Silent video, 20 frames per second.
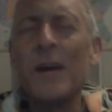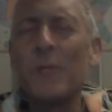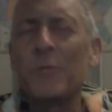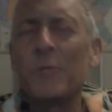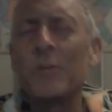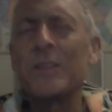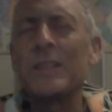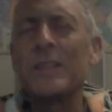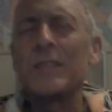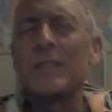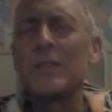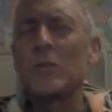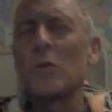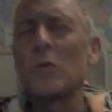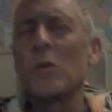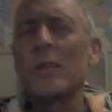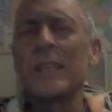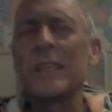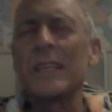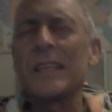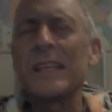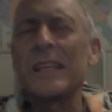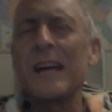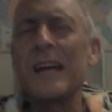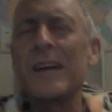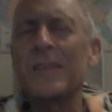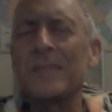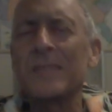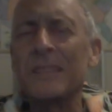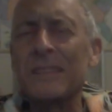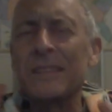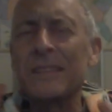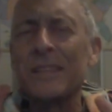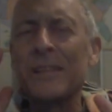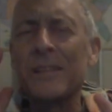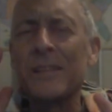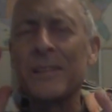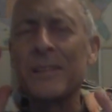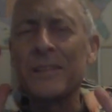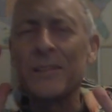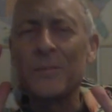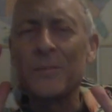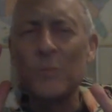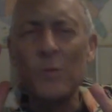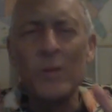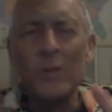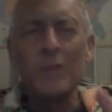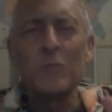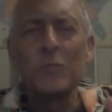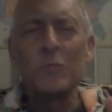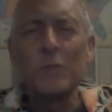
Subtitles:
really sorting it out and telling us what's